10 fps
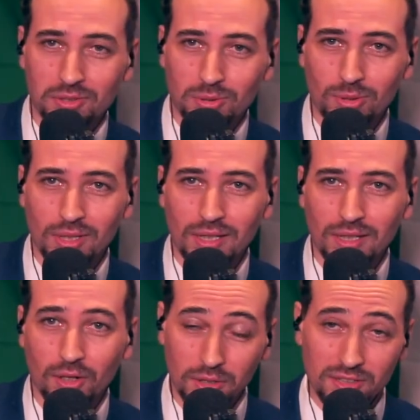to
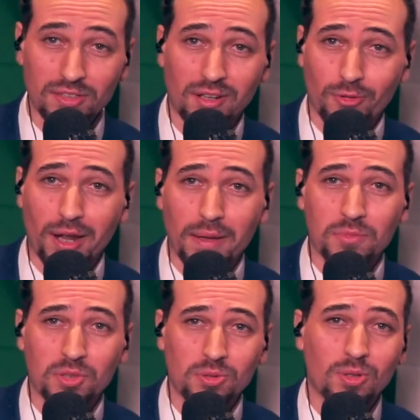on
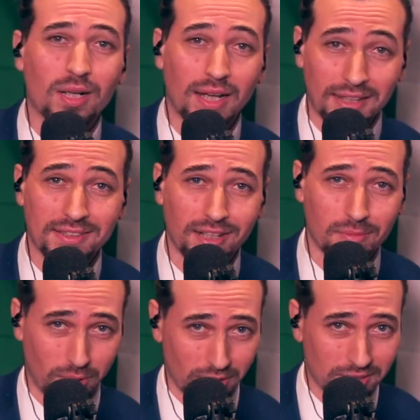Instagram to
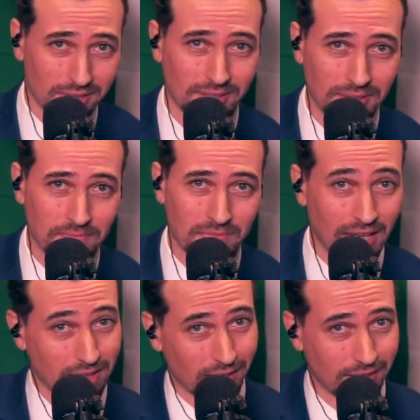heysalpod
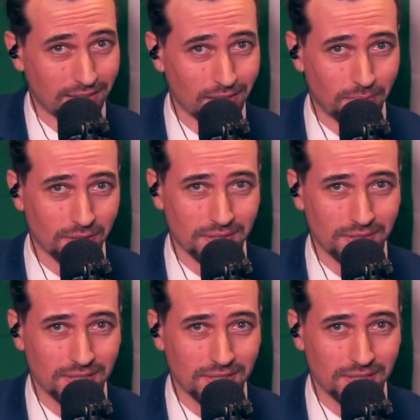at heysalpod.